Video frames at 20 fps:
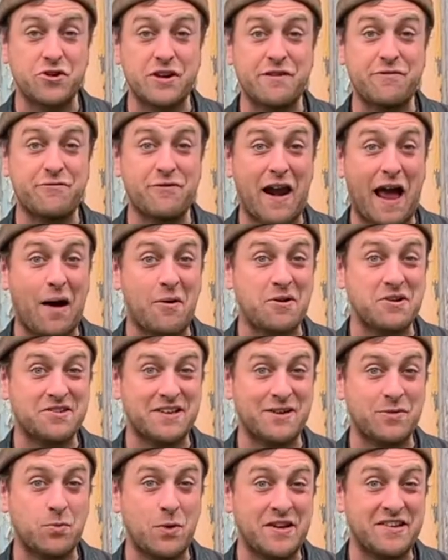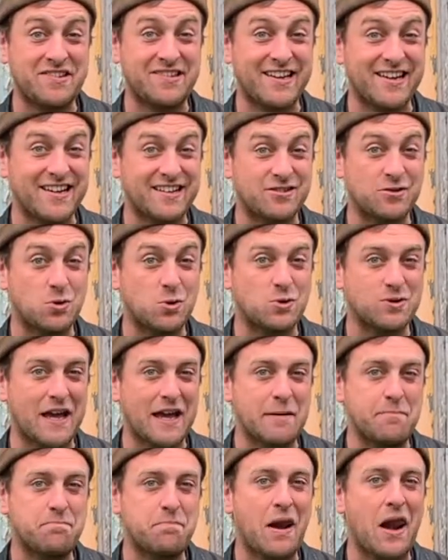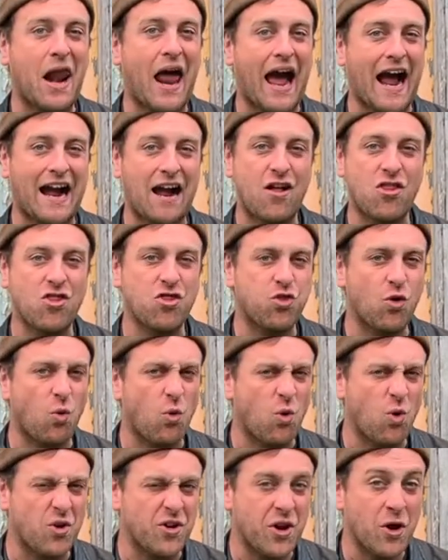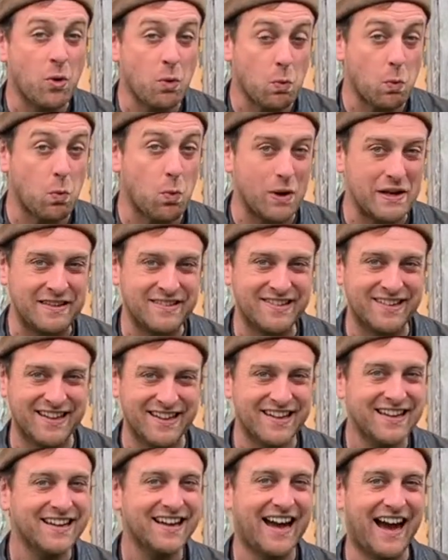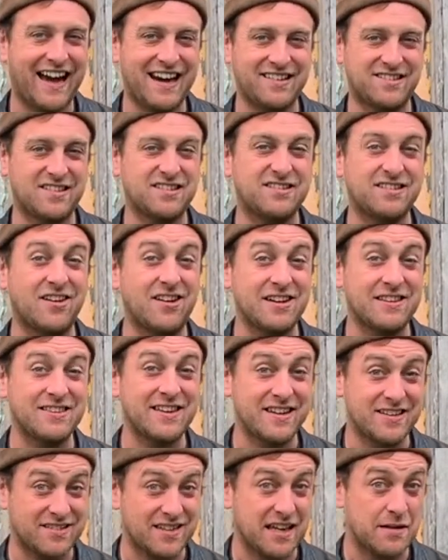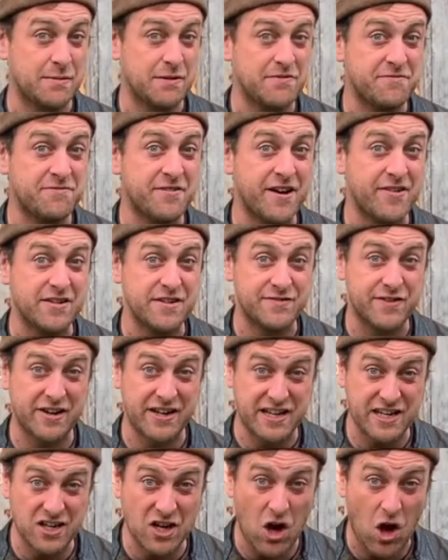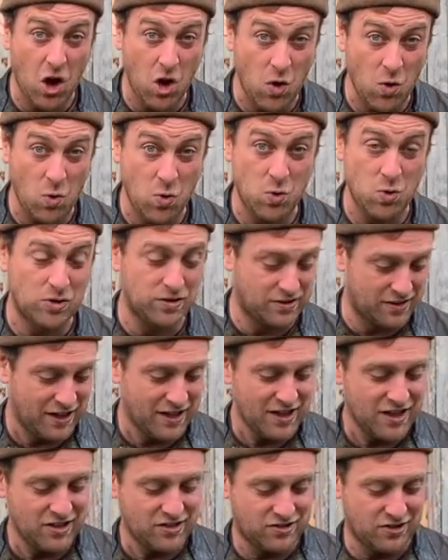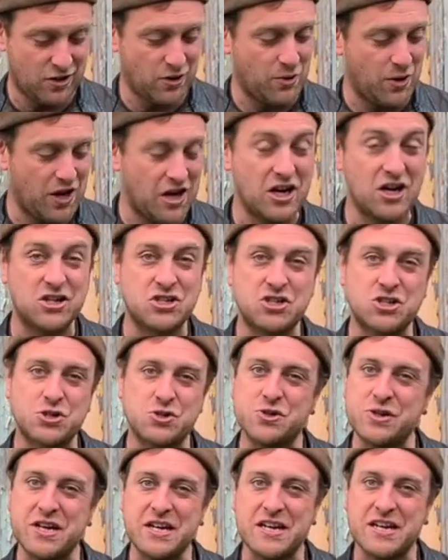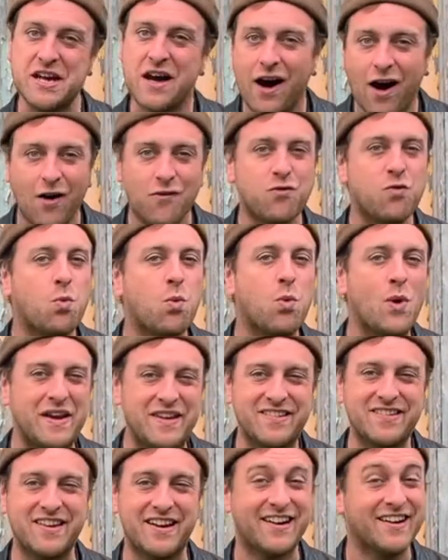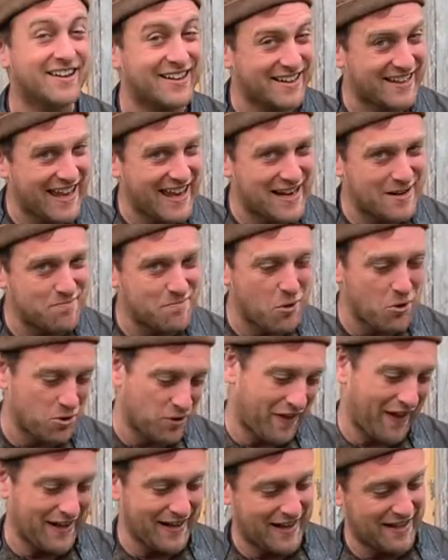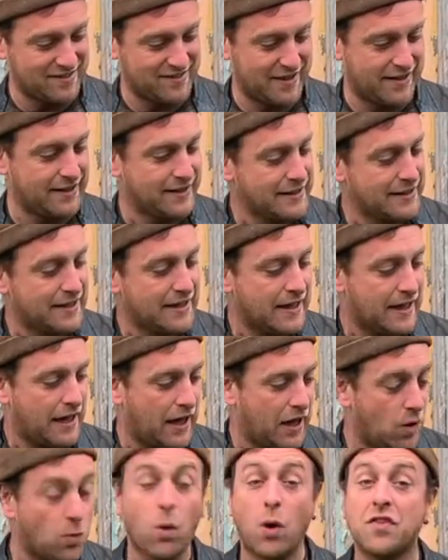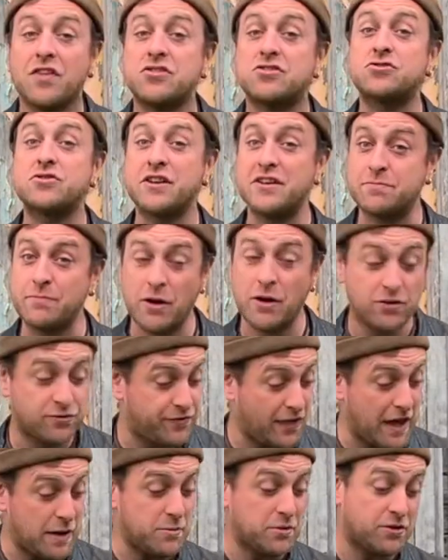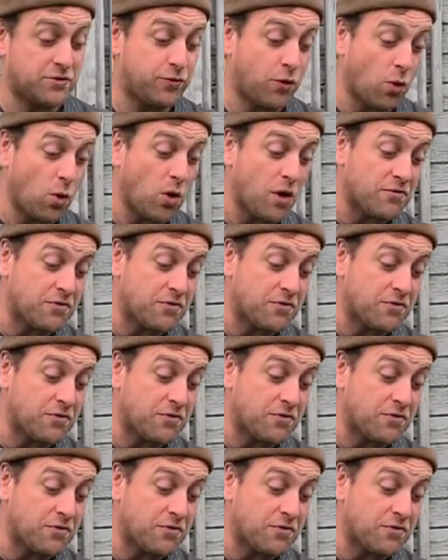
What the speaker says: flowers in winter, it's called a blackthorn winter, and it's a sign that it's going to be very, very cold. So a tree of winter. Again, more on that later. What this tree is most famous for, of